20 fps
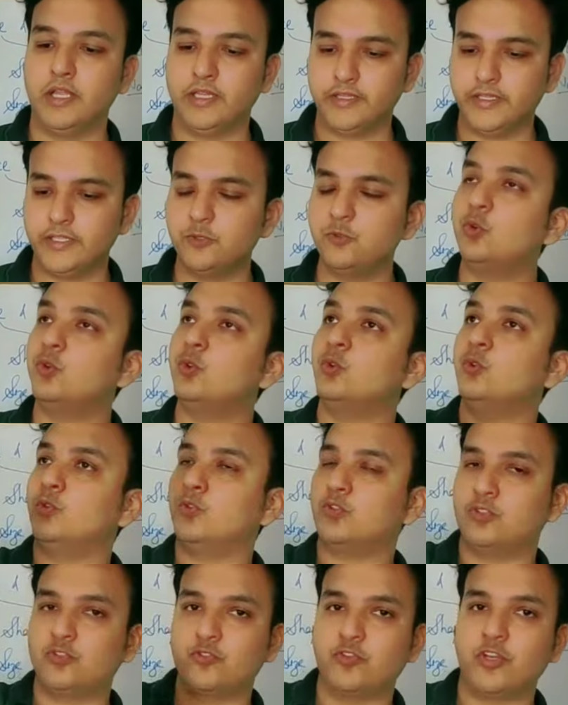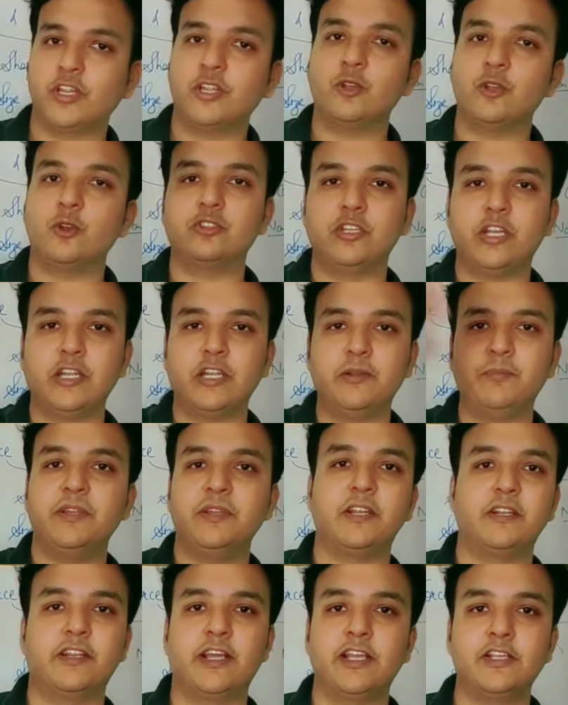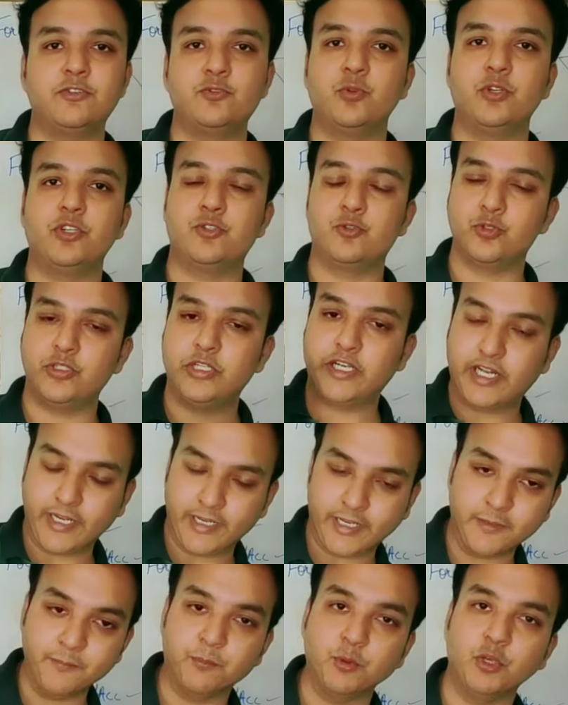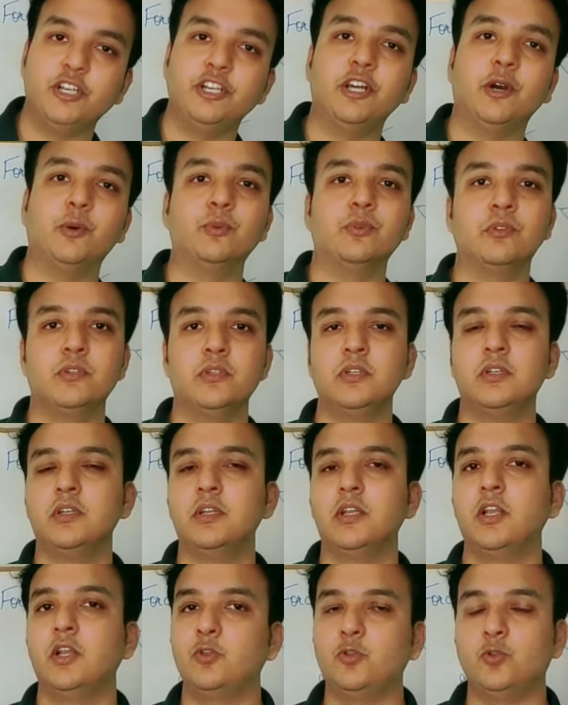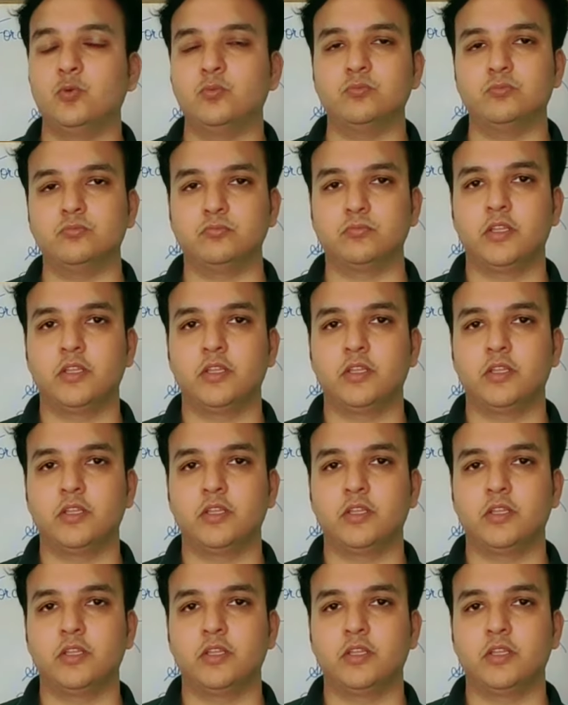There is no string or thread being attached to it so that I can pull it down. No.